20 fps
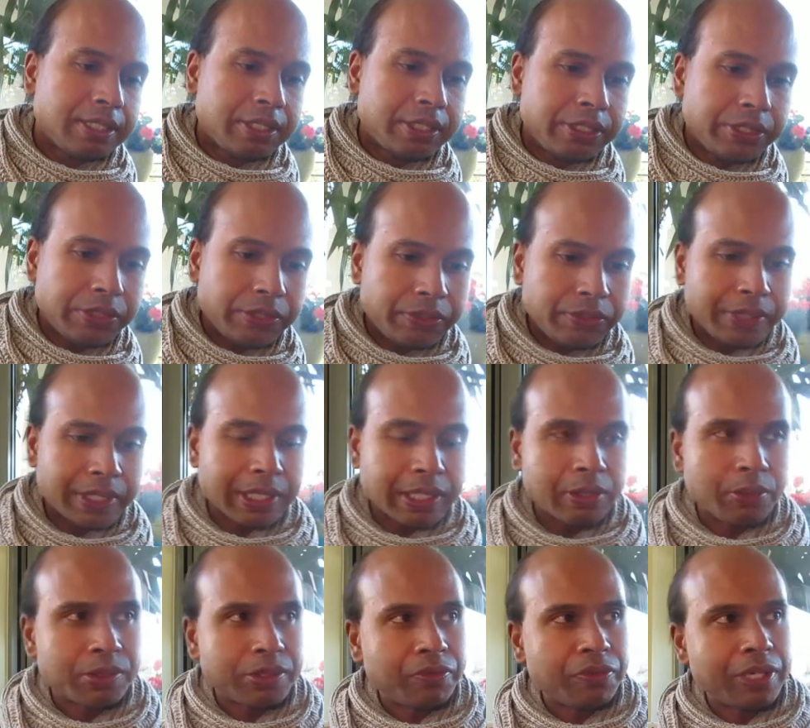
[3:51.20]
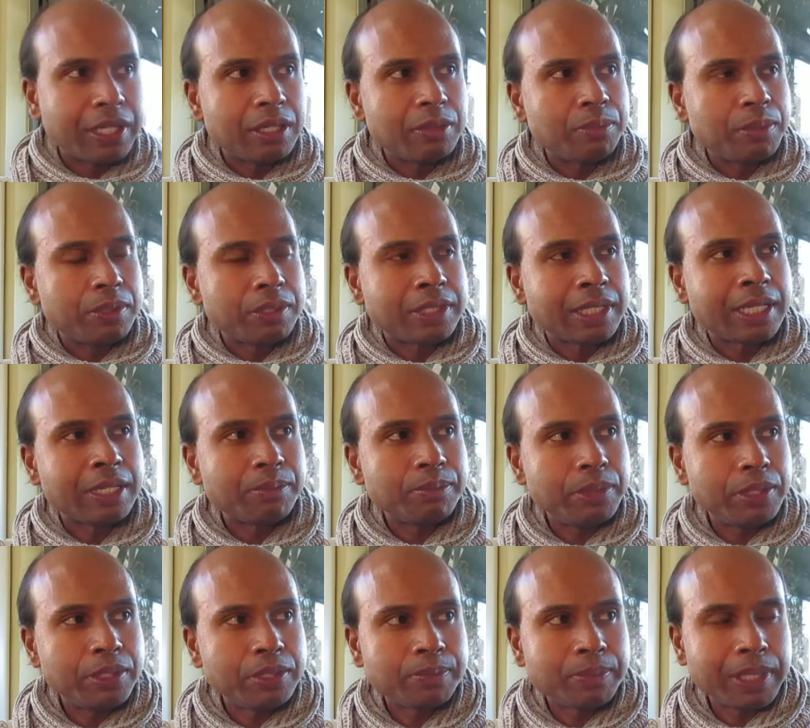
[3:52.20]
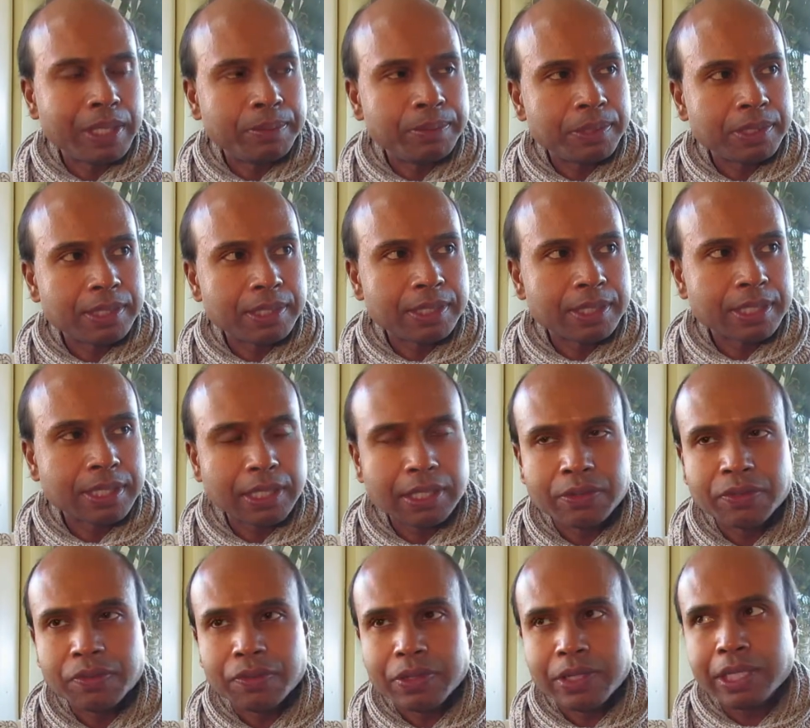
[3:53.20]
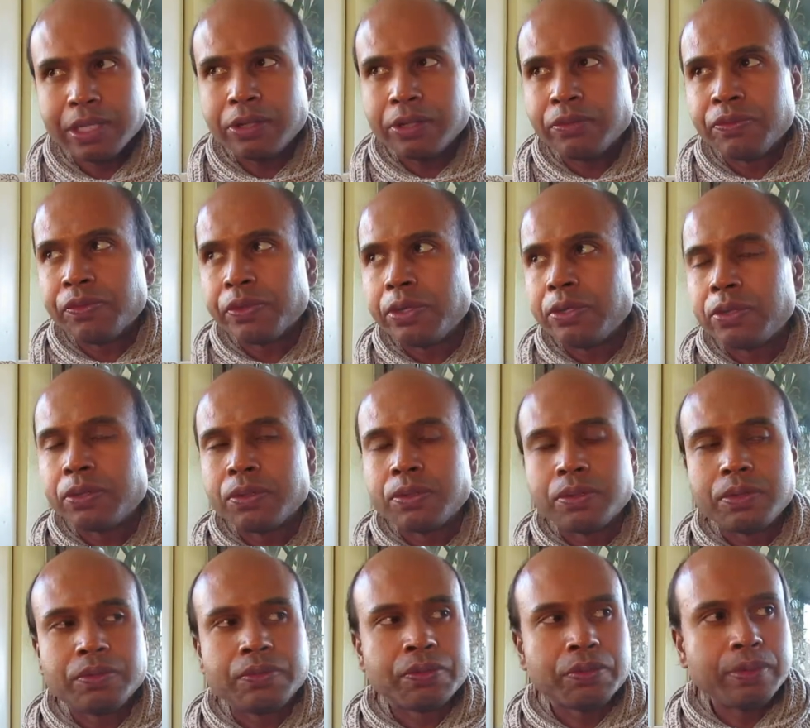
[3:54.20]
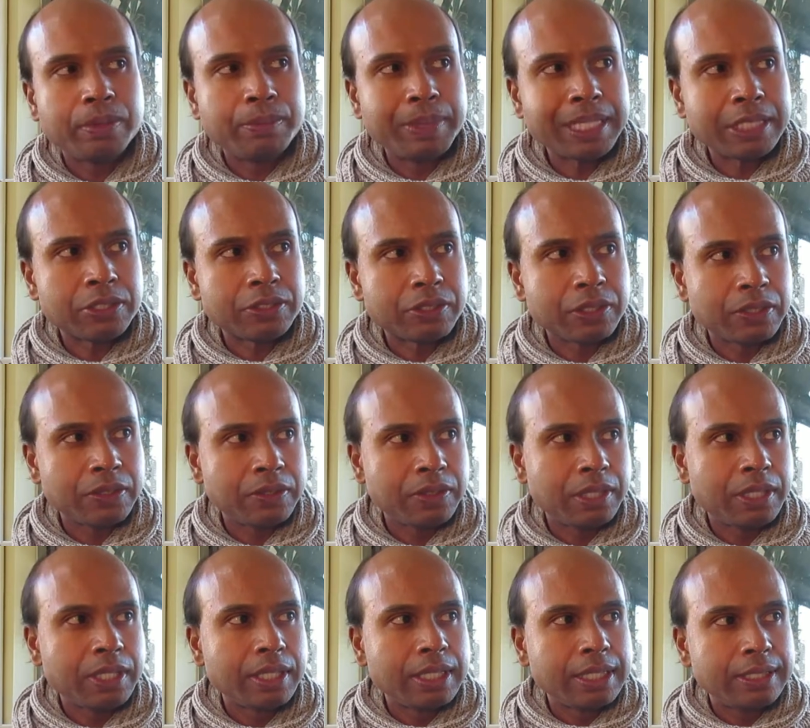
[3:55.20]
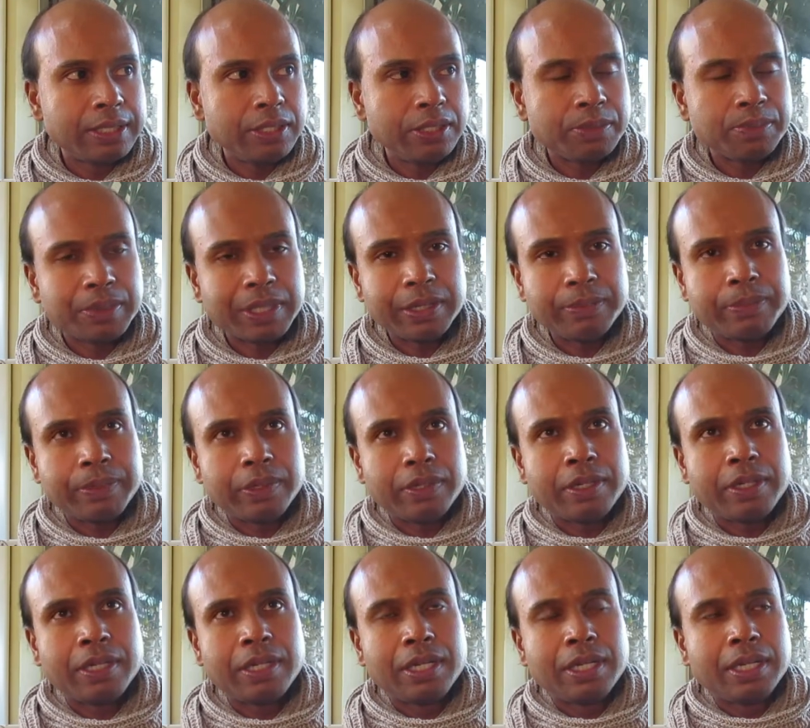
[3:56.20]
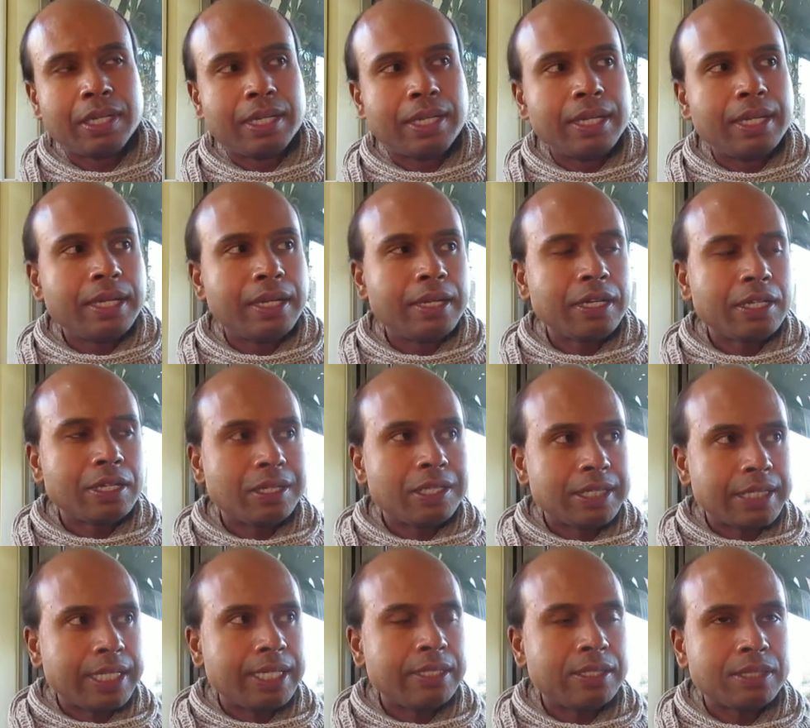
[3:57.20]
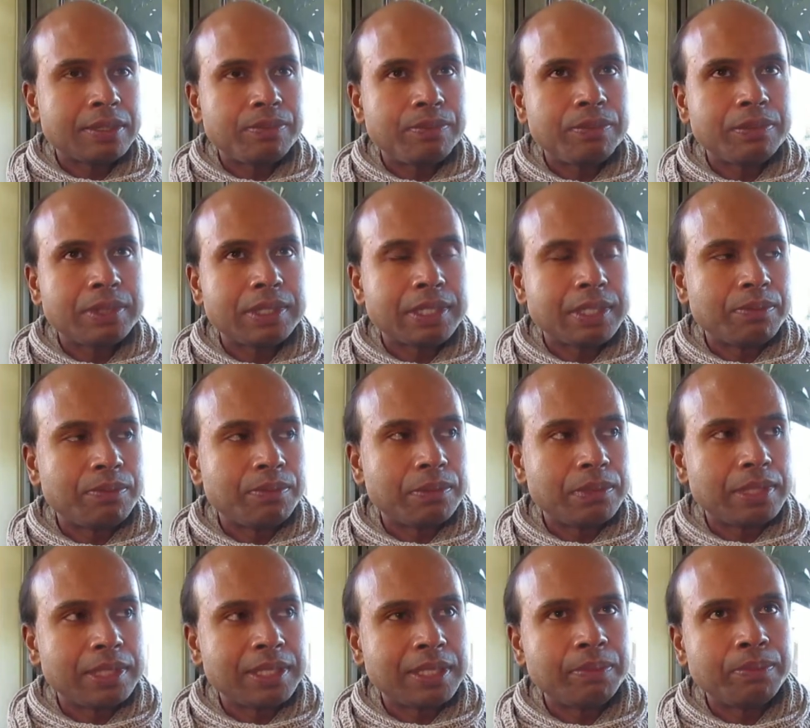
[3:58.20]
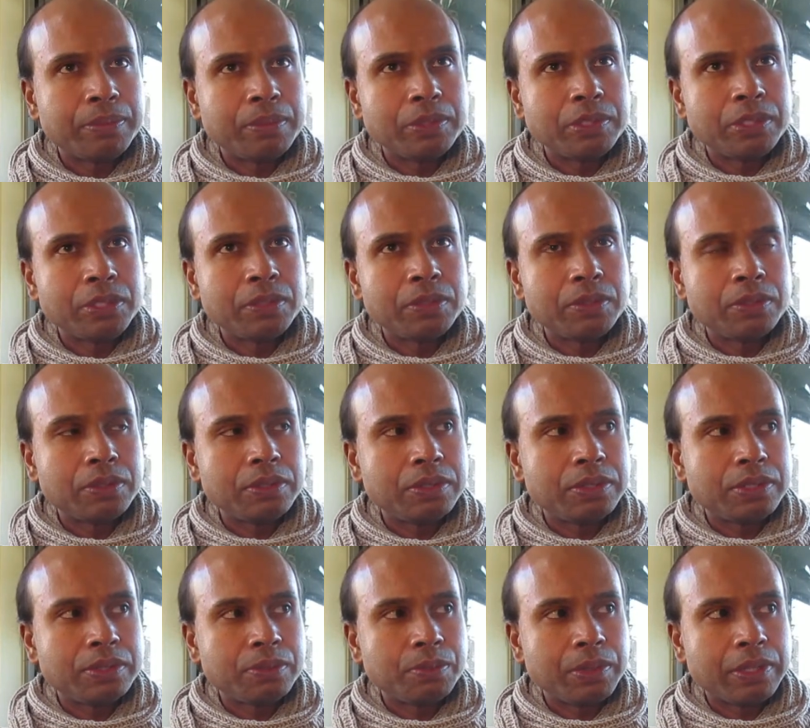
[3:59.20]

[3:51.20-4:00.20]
to that I was available to help newspapers and stuff, and I got a phone call from the Metro newspaper, and I, I shared some some simple tools